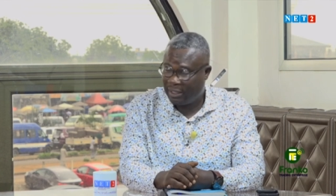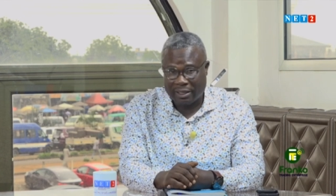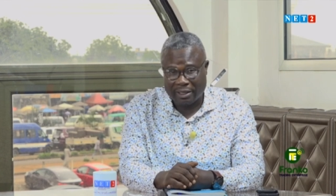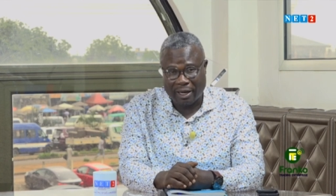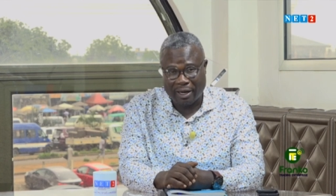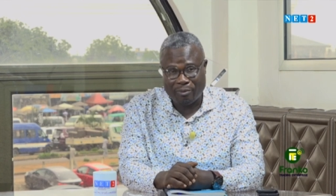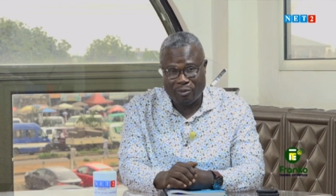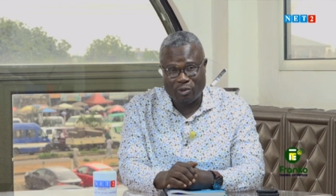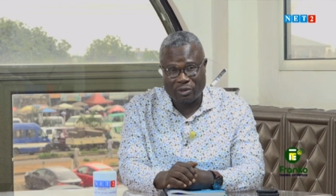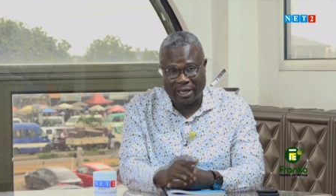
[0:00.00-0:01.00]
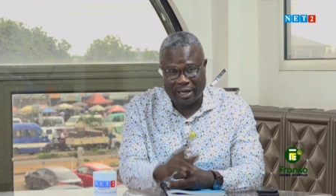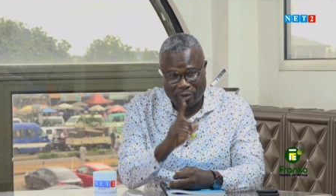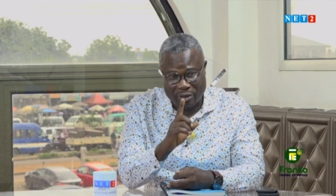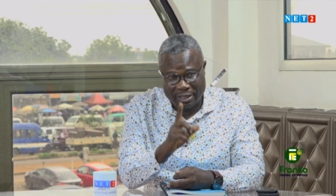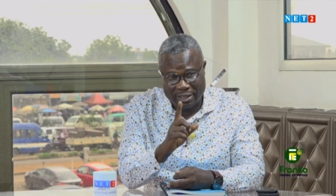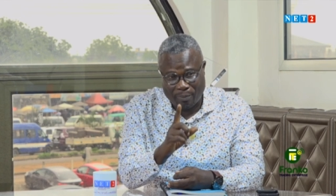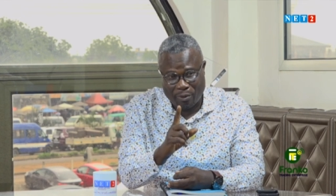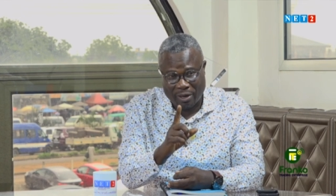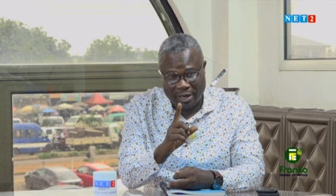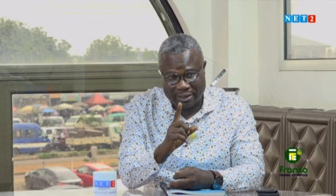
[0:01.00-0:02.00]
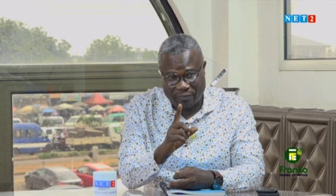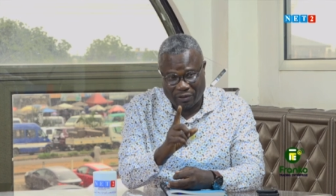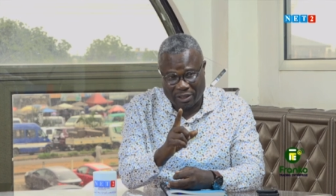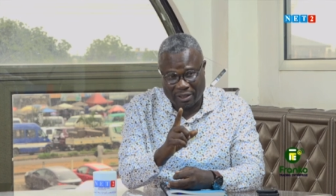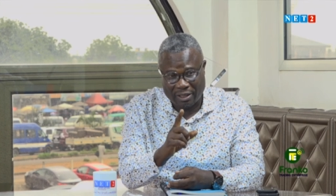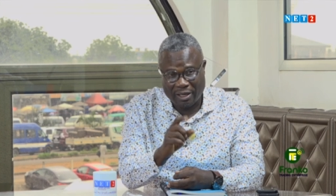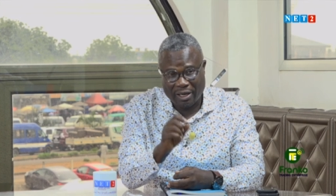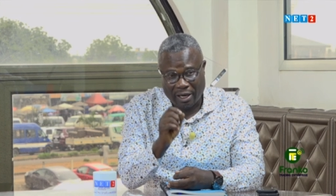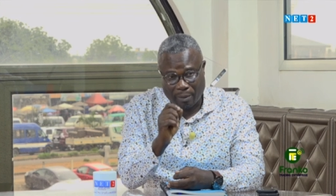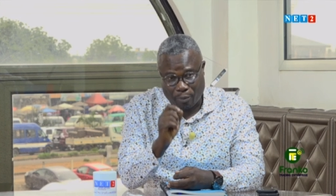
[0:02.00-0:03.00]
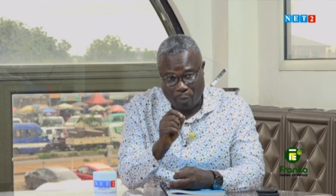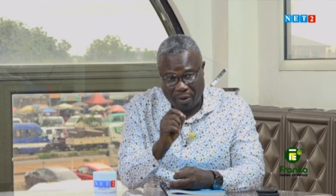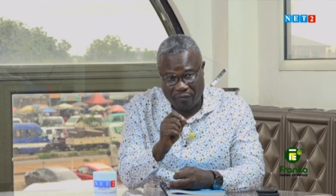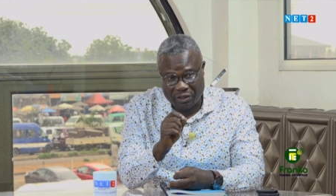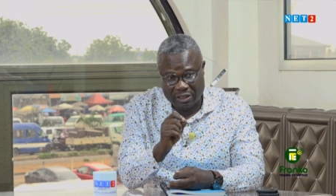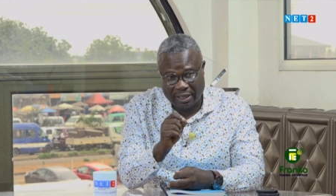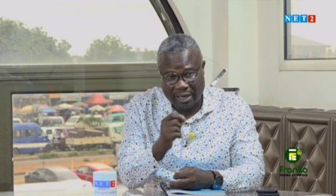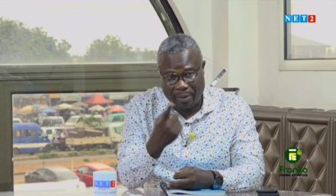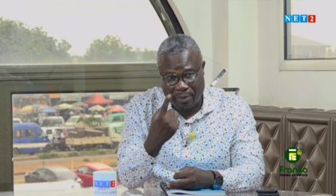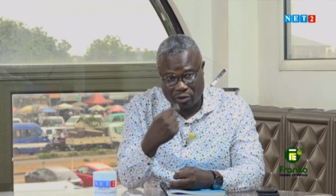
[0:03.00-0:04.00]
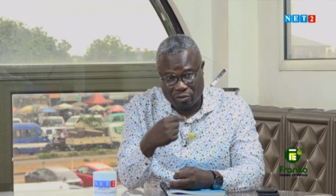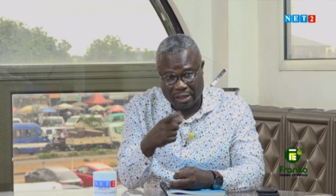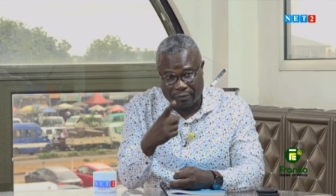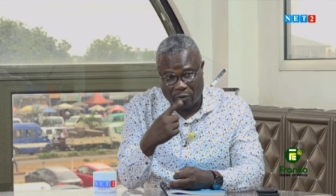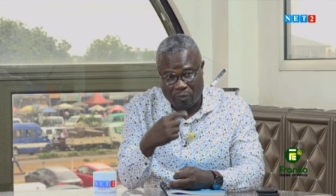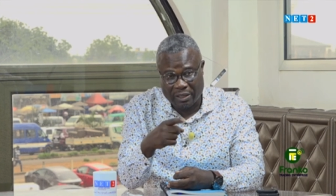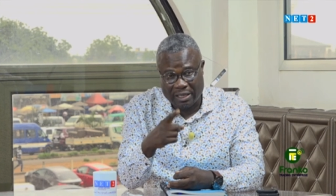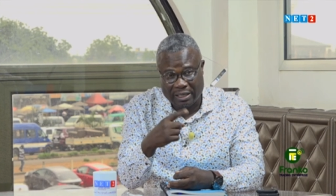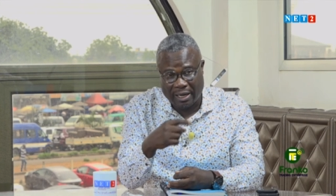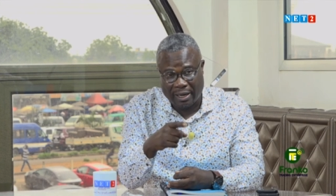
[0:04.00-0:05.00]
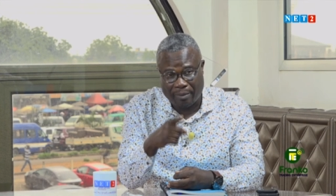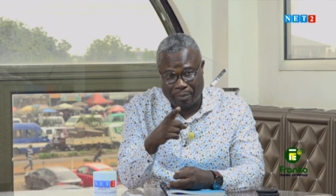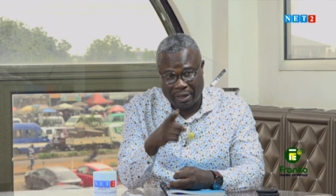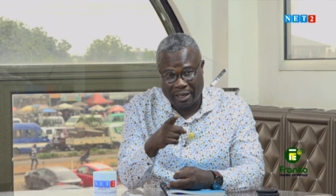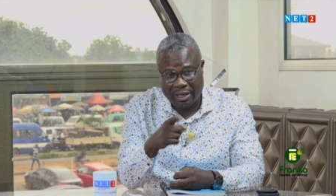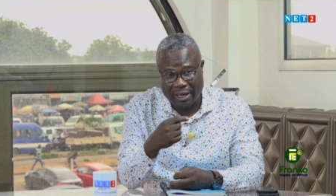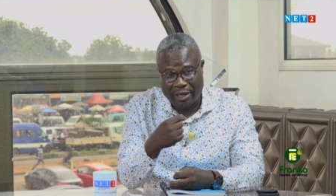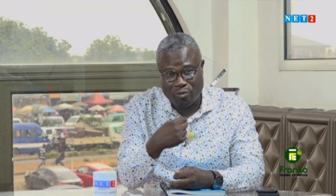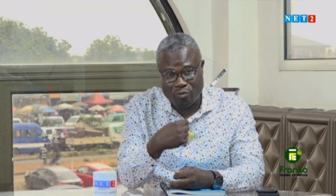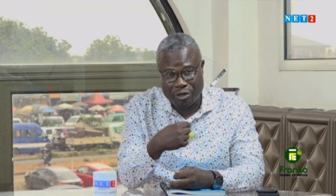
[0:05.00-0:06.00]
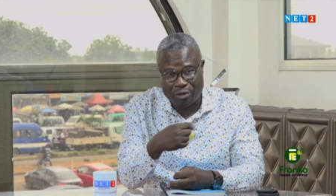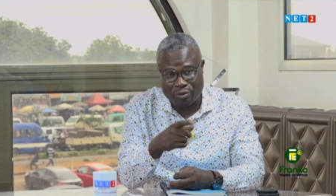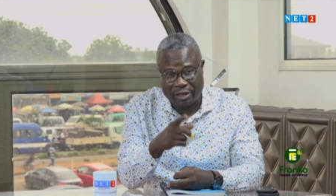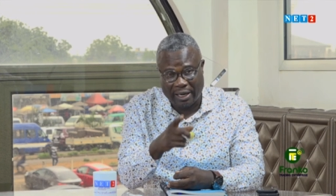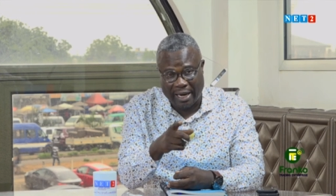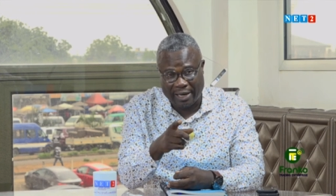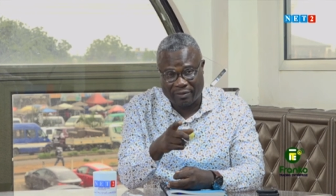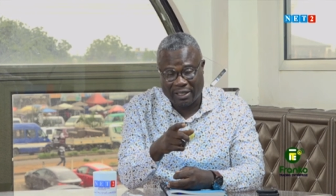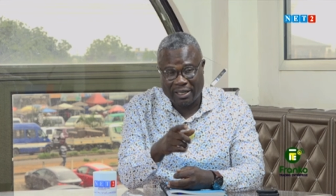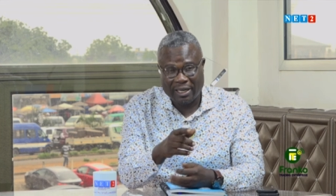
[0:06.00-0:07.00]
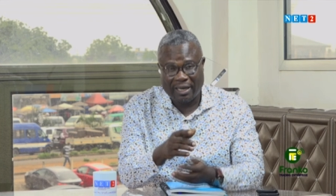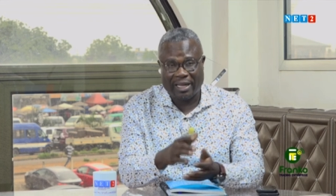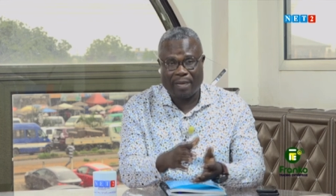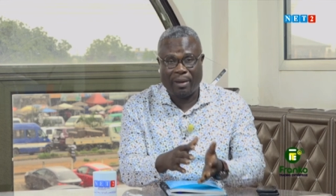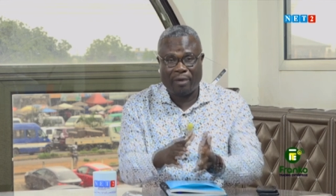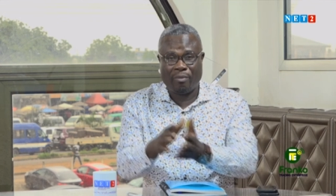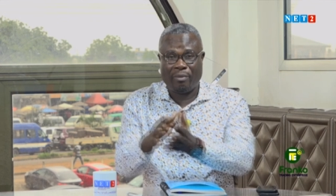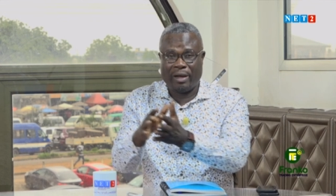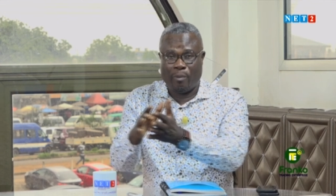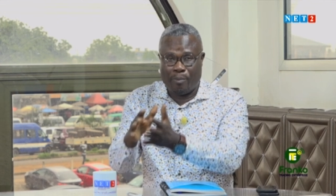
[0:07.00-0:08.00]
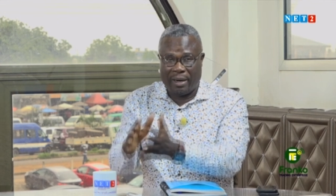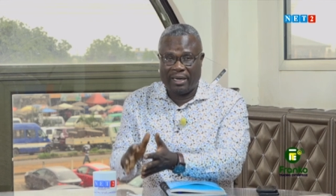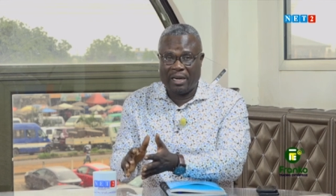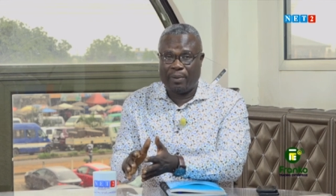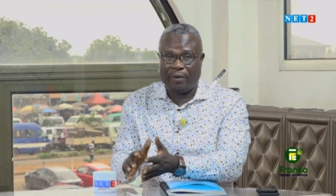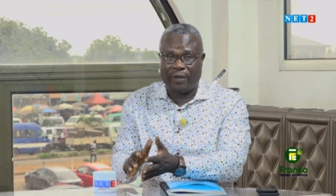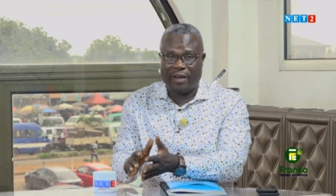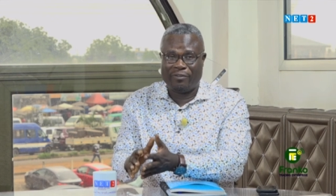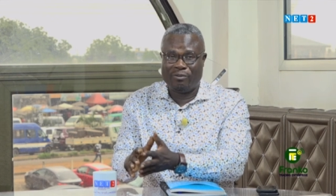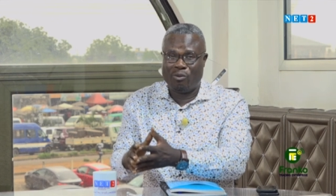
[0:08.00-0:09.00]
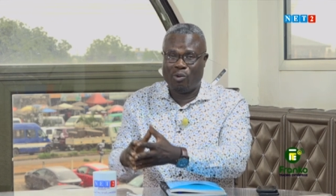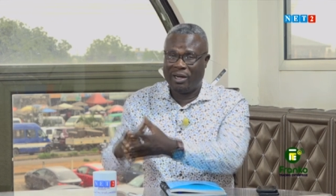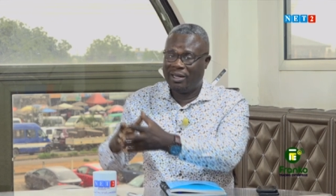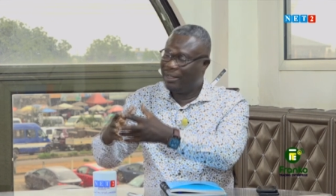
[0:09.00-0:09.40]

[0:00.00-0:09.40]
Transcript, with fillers: Yeah, Muhum Sekado here Japan has a vision. A proper vision, a better transform ye me and me in your lives. Now your man a back and five no more.